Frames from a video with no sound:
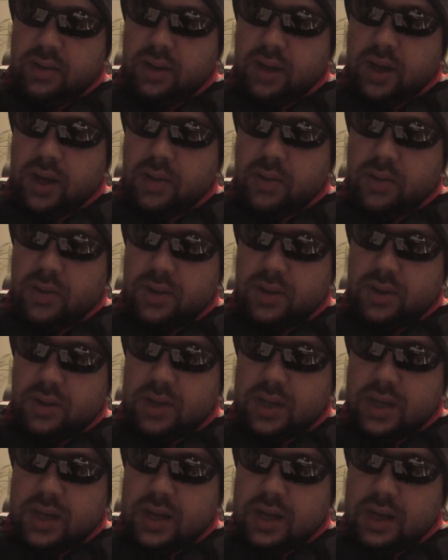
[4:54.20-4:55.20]
The hour
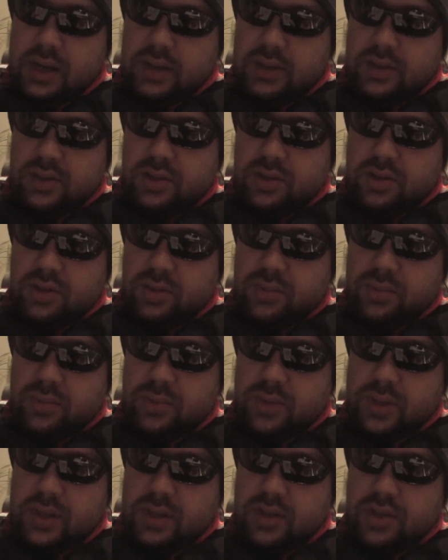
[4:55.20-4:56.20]
has
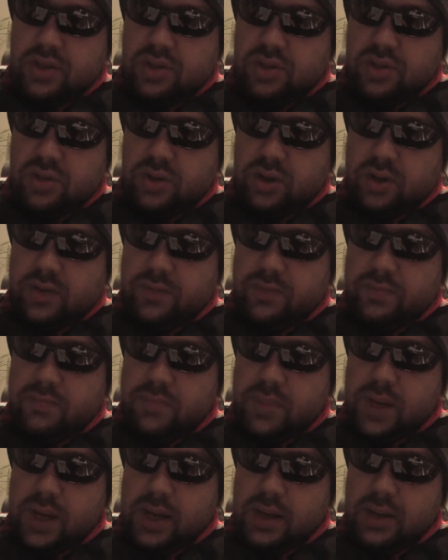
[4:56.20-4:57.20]
come that the Son of
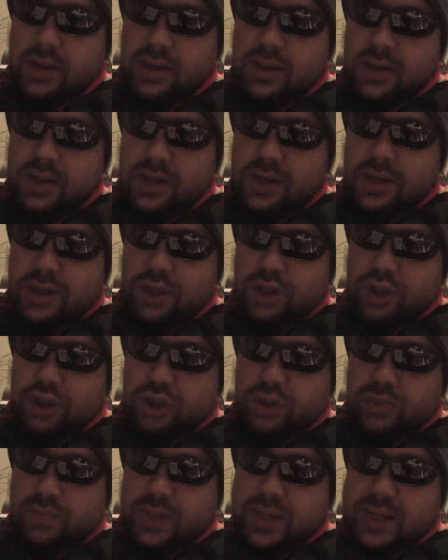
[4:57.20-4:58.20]
Man
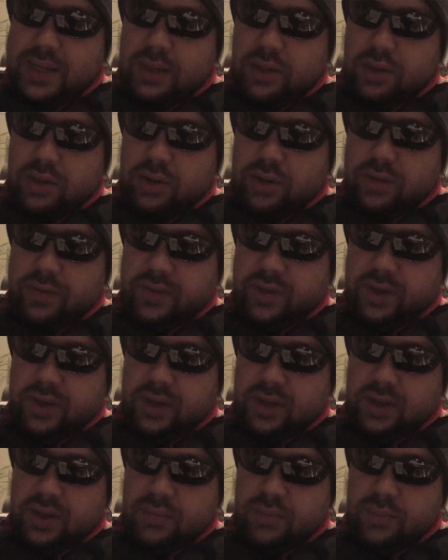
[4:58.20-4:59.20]
should be glorified.